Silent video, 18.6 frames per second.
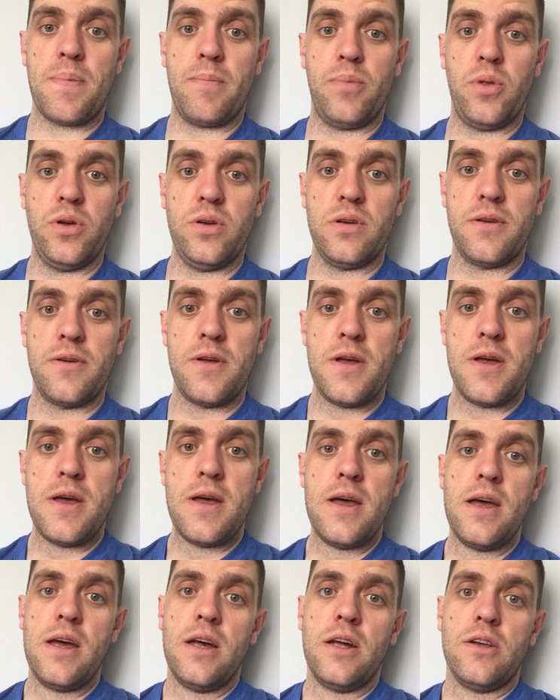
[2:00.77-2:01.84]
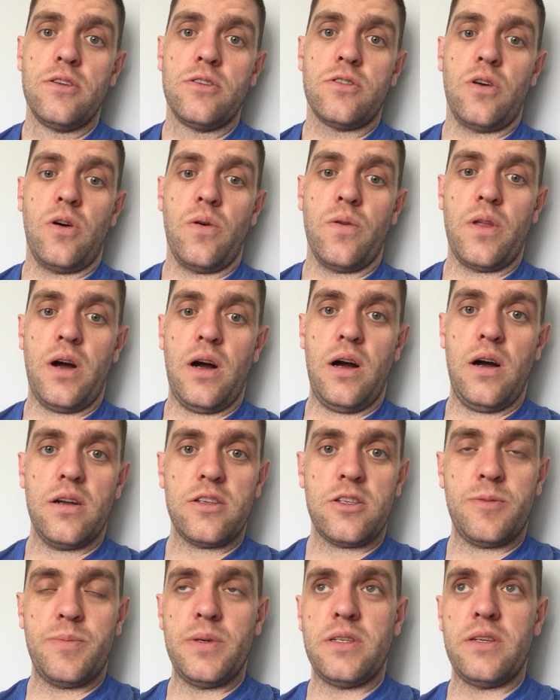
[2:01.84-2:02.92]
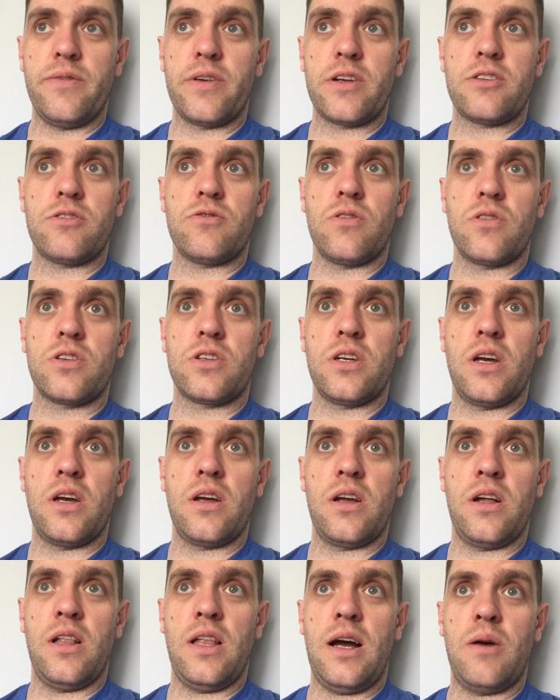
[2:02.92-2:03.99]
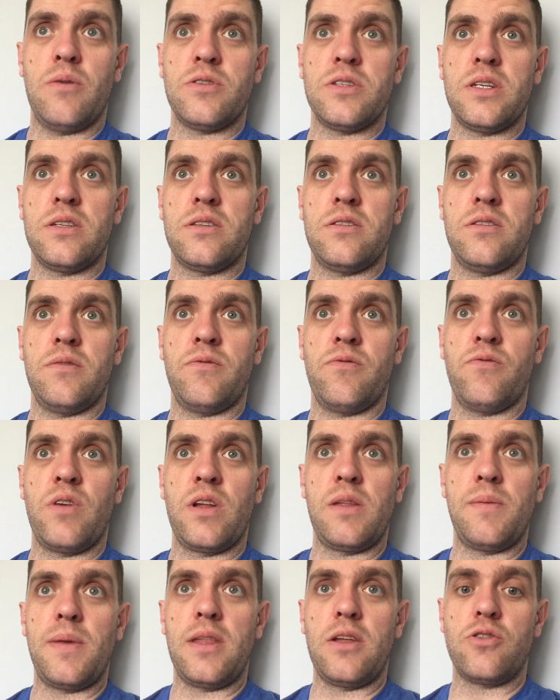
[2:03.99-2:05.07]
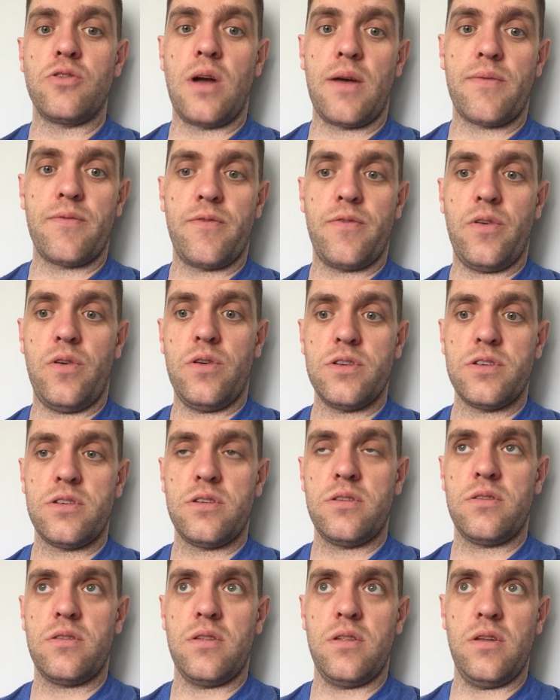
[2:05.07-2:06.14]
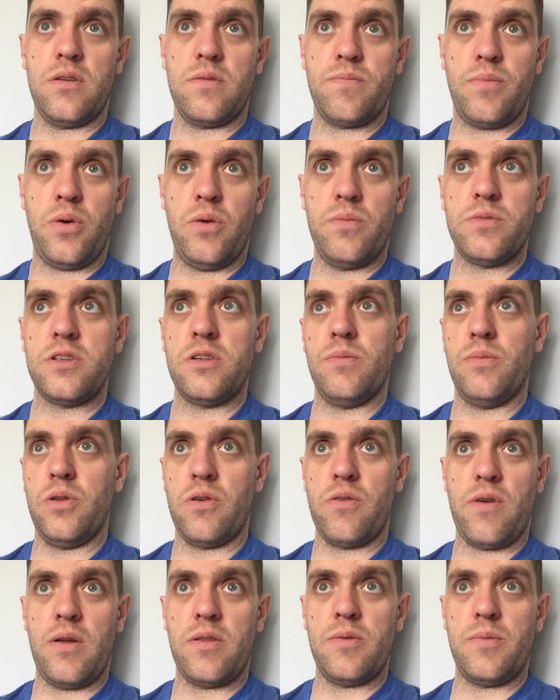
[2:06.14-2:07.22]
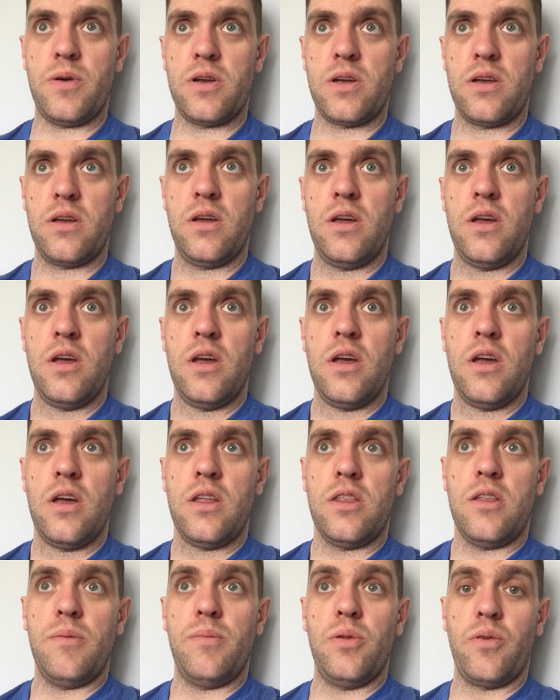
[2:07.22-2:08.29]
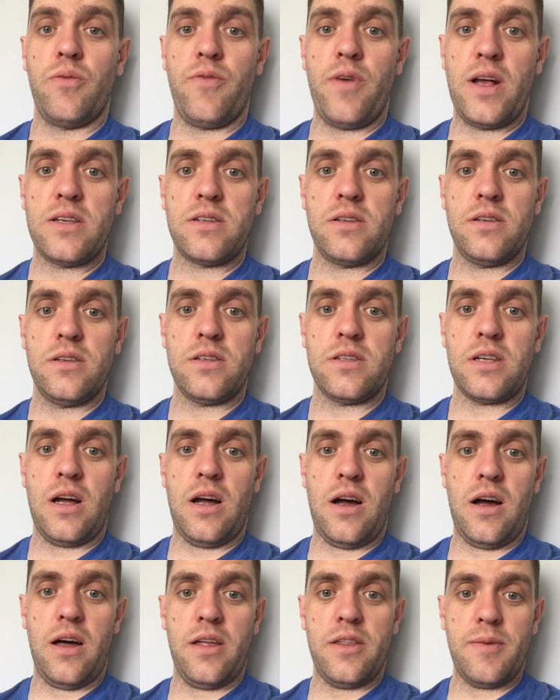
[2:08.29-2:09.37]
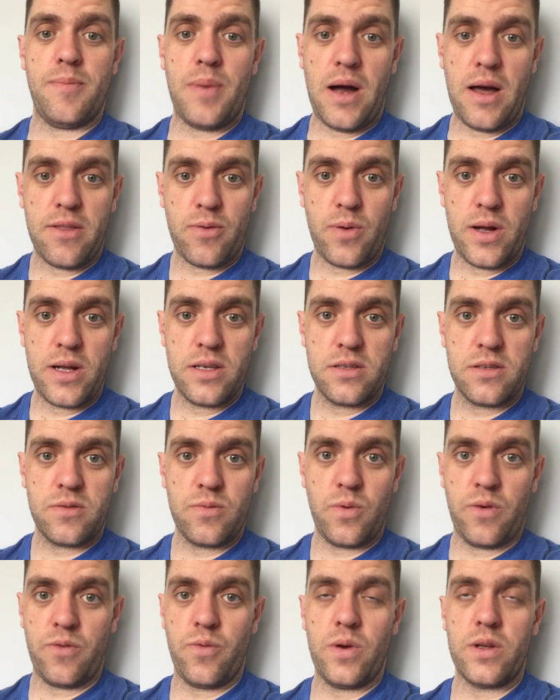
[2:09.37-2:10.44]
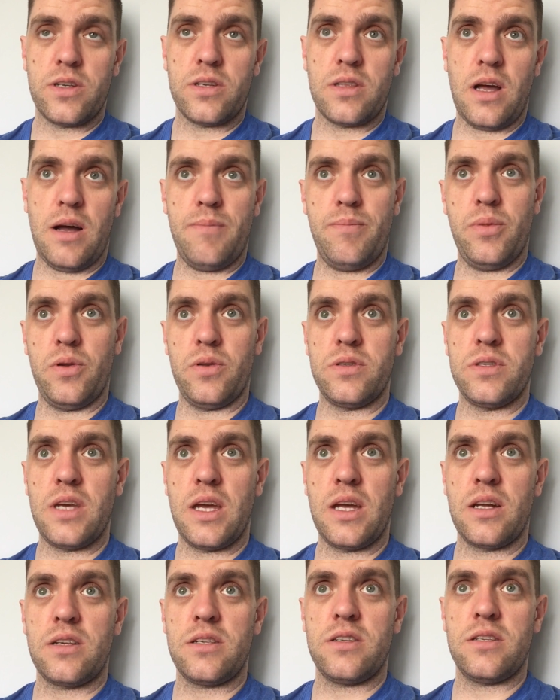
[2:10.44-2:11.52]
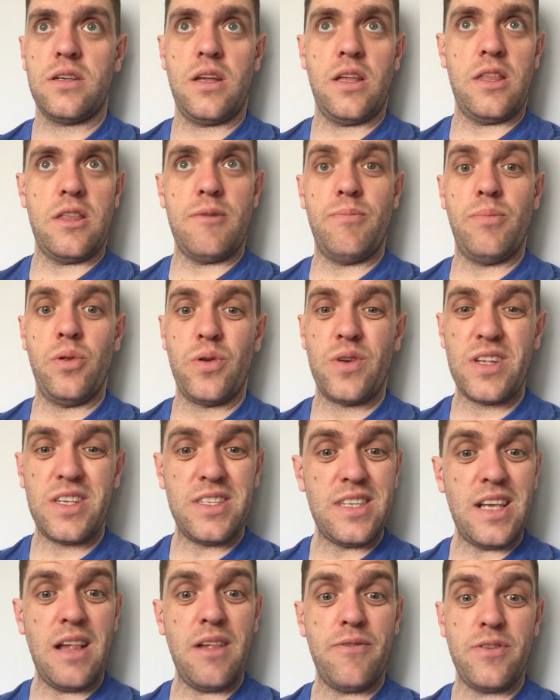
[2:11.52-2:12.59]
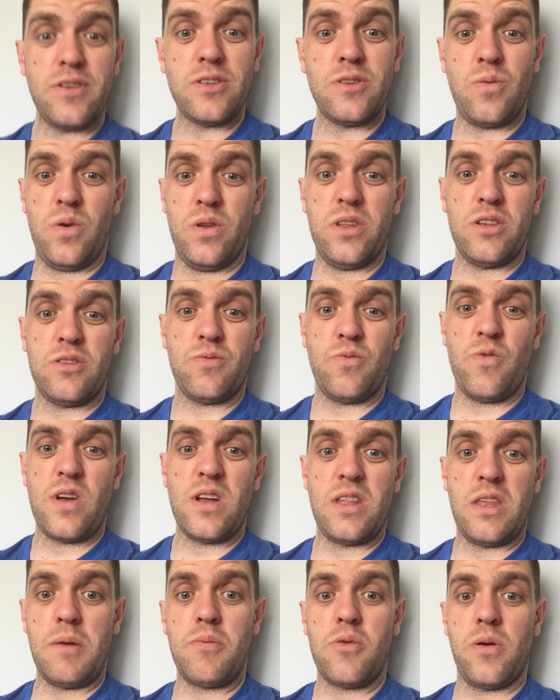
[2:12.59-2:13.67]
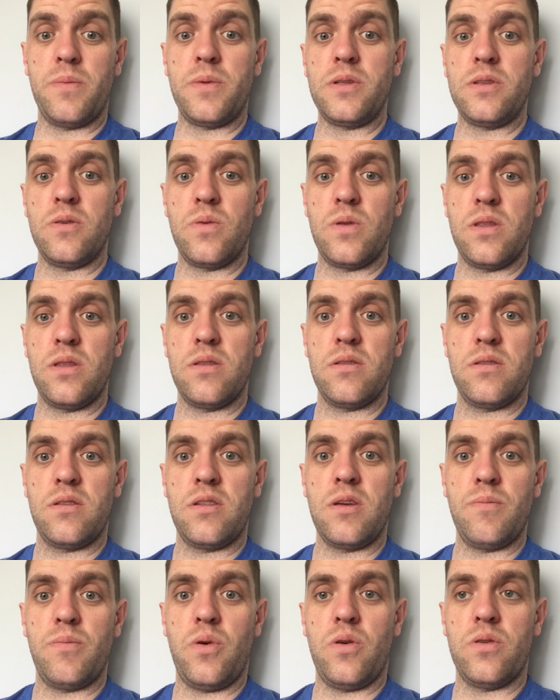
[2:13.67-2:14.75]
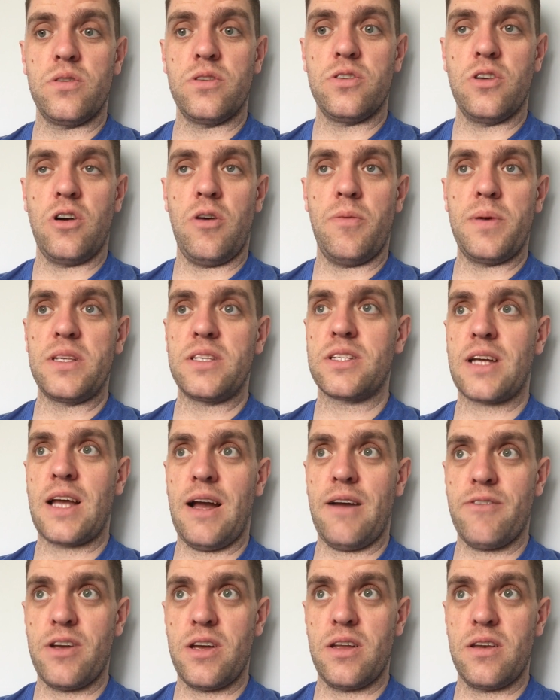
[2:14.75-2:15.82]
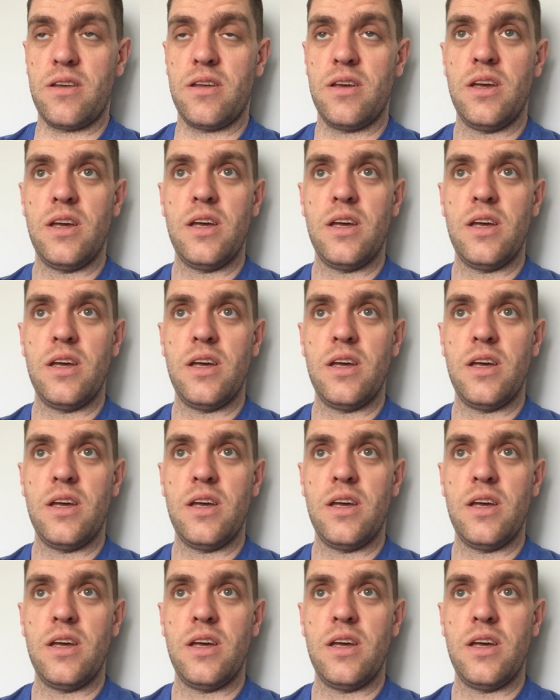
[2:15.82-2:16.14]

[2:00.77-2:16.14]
blood. So the heart specific structure allows it to really be the driving force that pumps the blood around the body. The blood vessels are the pathways with which that blood takes, and the blood itself is the one that's really probably doing the important job. It's carrying